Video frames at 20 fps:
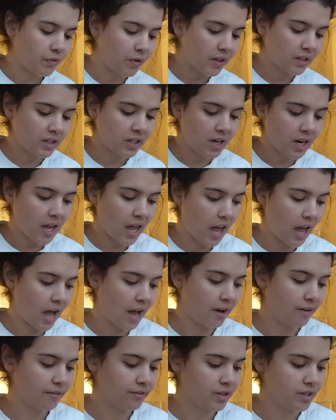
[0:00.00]
fact that I
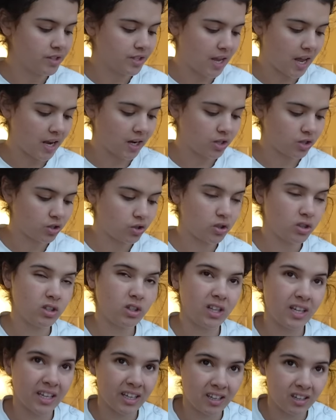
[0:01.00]
have these extra,
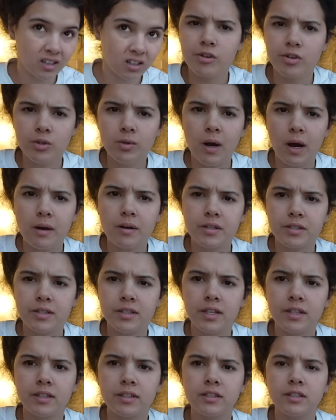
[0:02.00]
like, 2 hours,
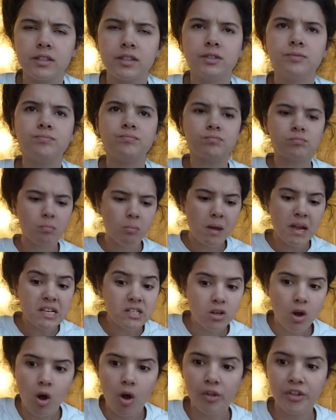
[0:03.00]
technically,
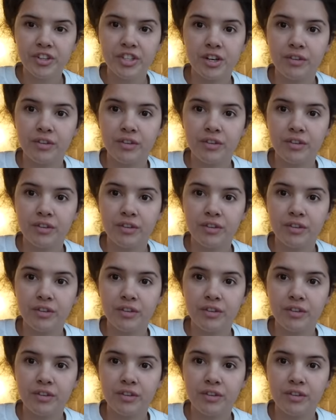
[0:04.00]
makes all the